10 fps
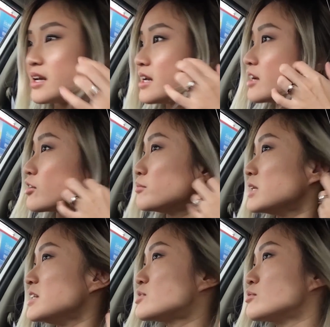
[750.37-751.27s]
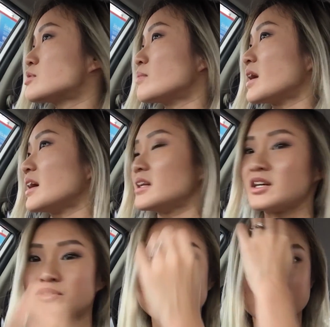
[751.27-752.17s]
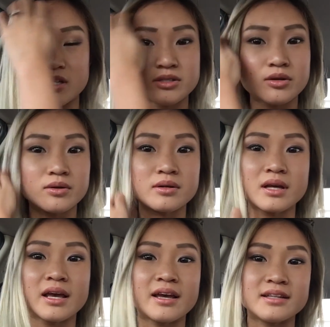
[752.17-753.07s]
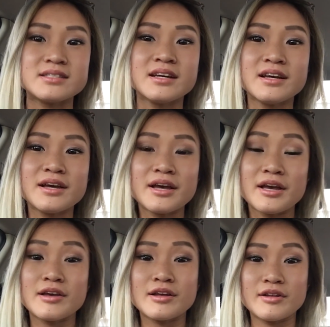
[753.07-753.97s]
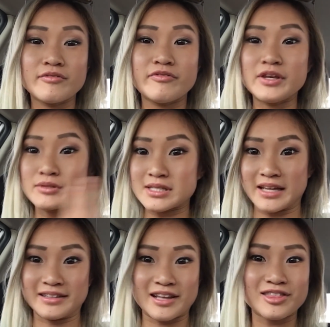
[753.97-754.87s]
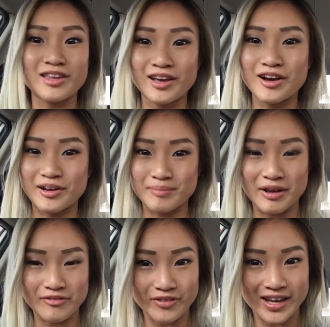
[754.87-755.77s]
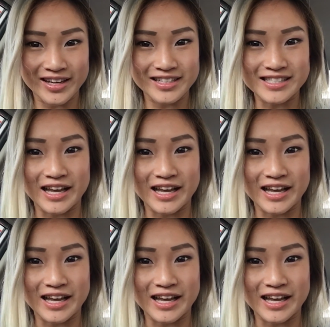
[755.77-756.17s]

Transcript: it completely suits my natural skin tone, and it feels like nothing on my face.